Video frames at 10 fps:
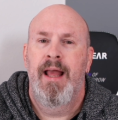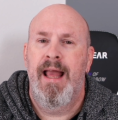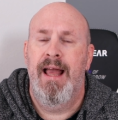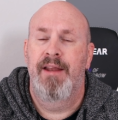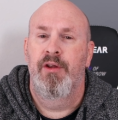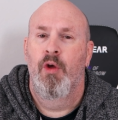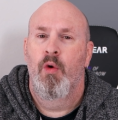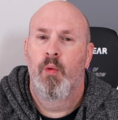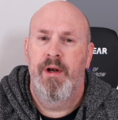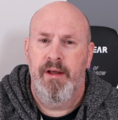And
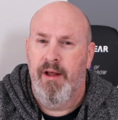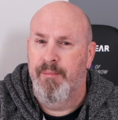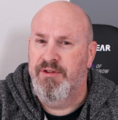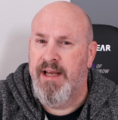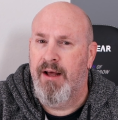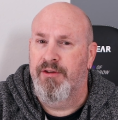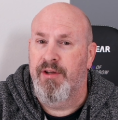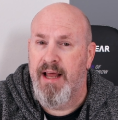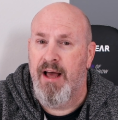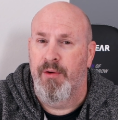when it comes down
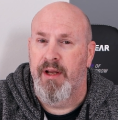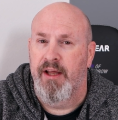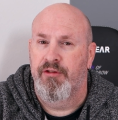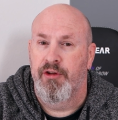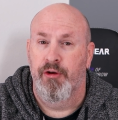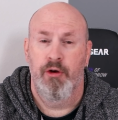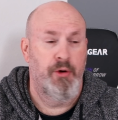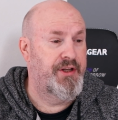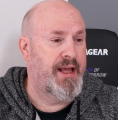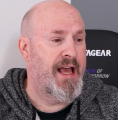to nowadays, you're
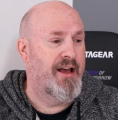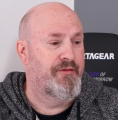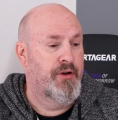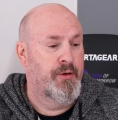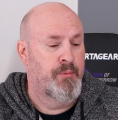going to have